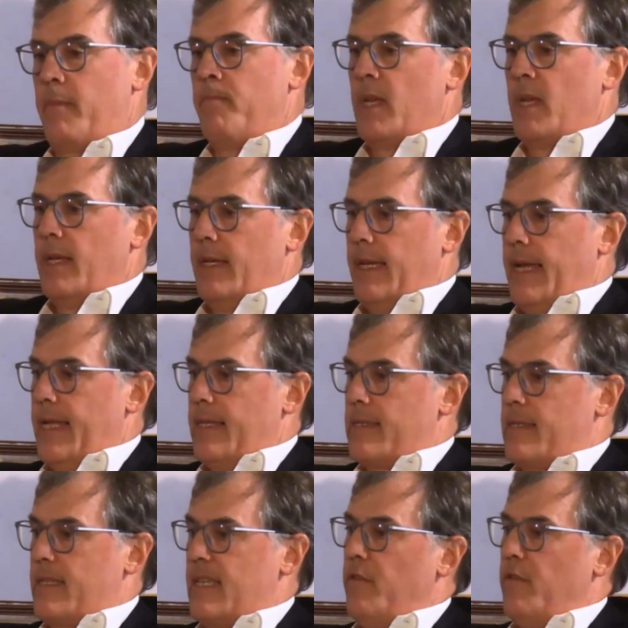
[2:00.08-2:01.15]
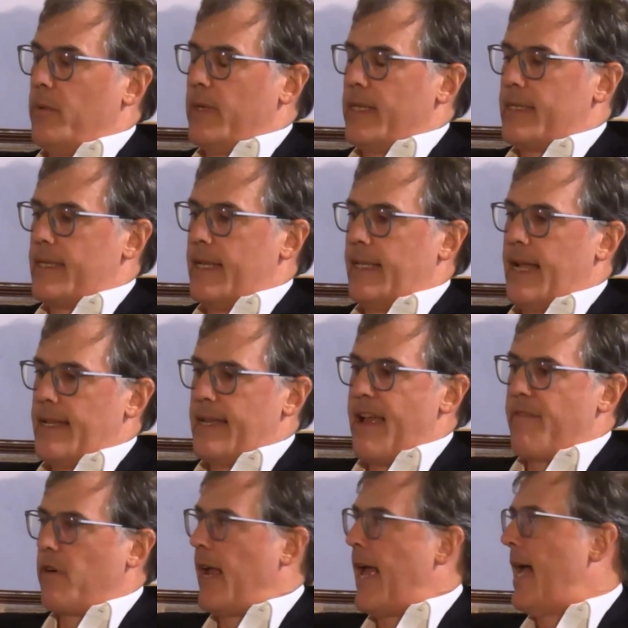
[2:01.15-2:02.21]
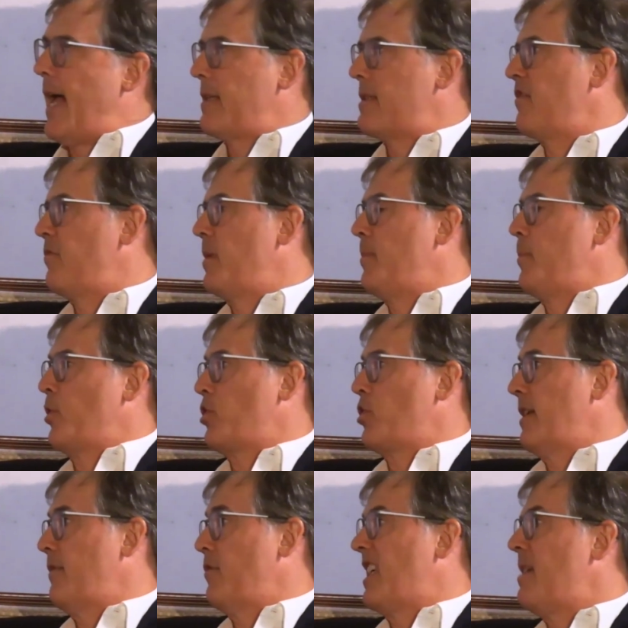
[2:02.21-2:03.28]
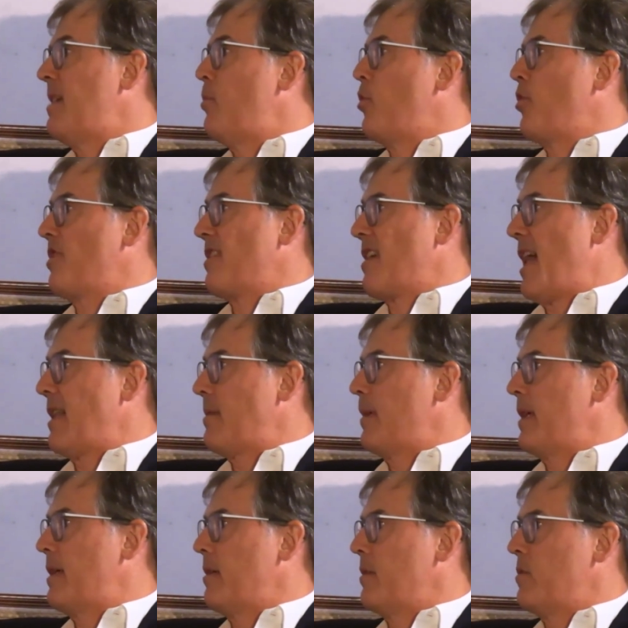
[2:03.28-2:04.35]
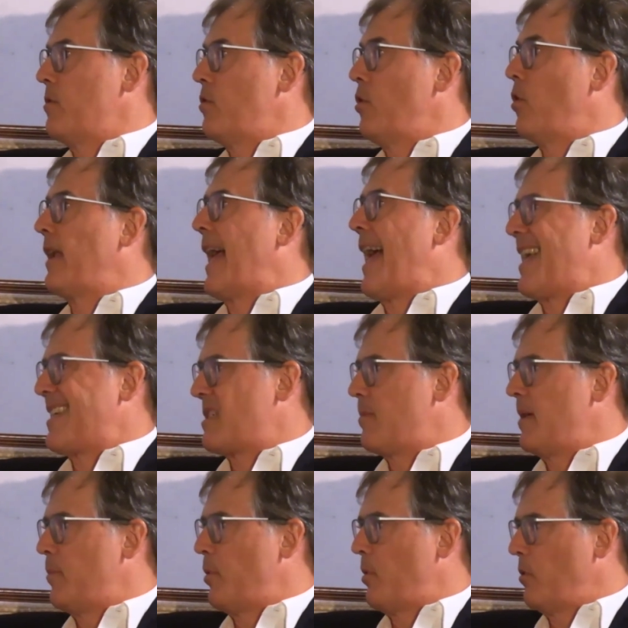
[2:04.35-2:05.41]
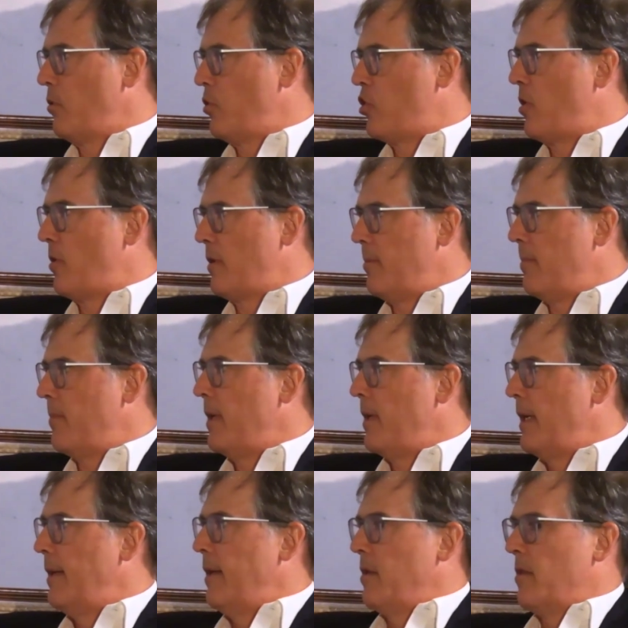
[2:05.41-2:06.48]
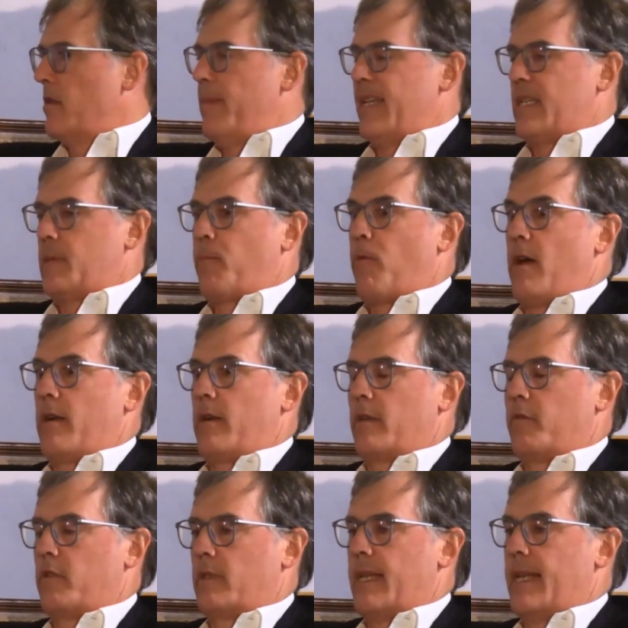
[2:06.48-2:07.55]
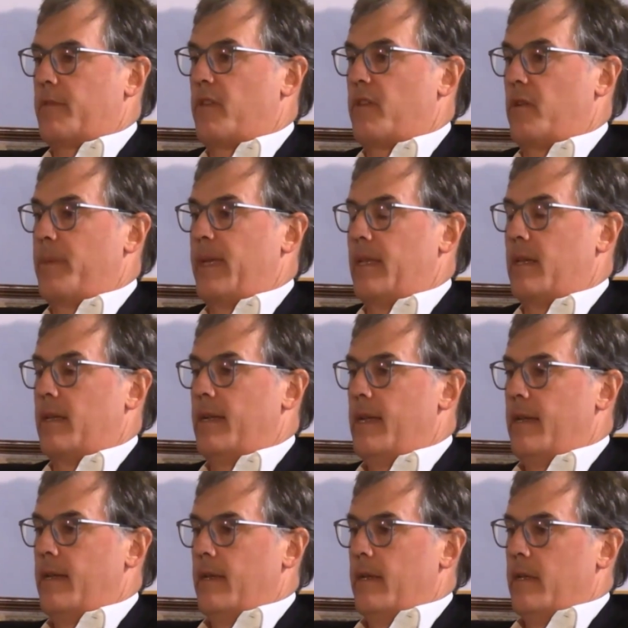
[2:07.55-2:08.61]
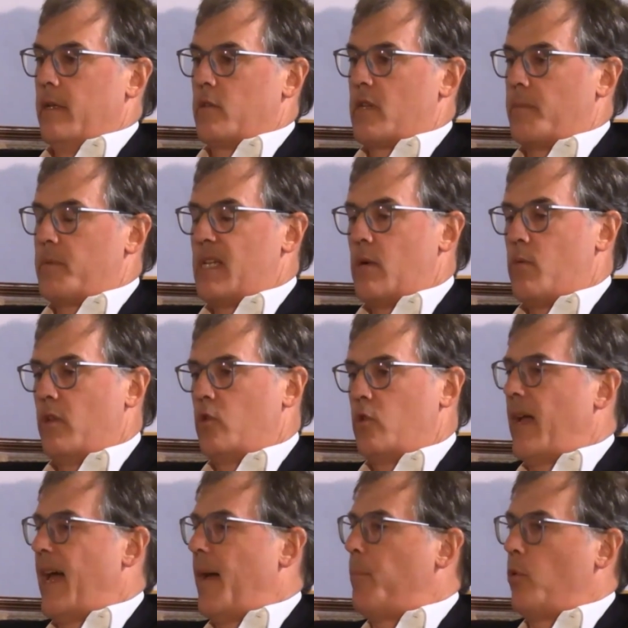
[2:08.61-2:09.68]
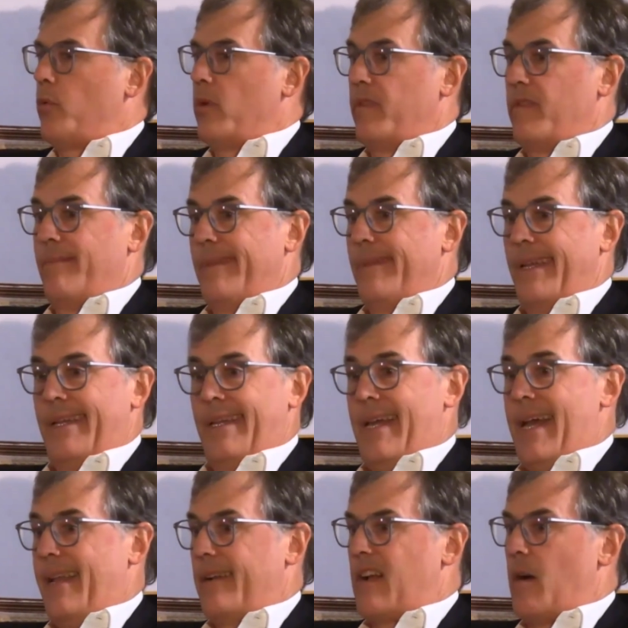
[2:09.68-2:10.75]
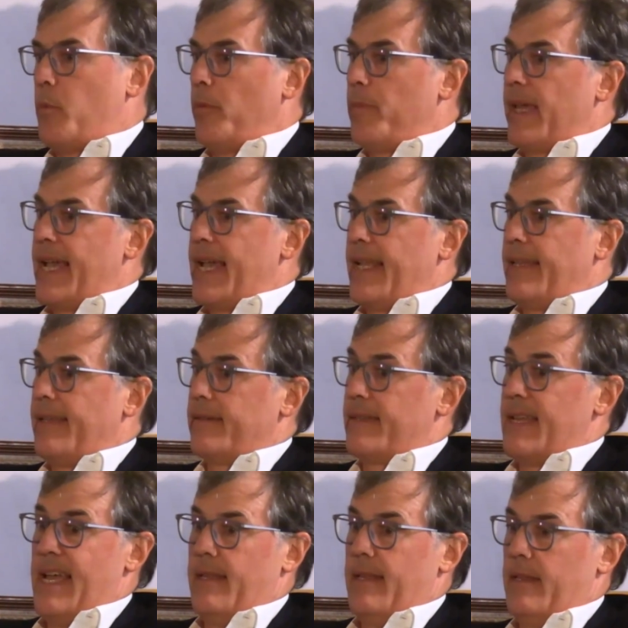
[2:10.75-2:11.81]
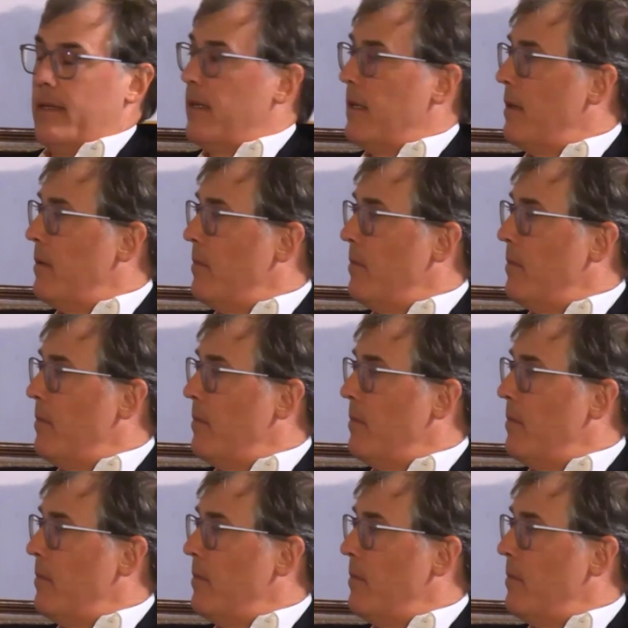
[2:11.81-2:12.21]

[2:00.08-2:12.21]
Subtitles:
came. And Steve always said, I never asked if people should have a keyboard or not, because you don't ask people. You show them the best product versus ask for their opinion. Subsequent to Apple, we've had a couple of big ideas. And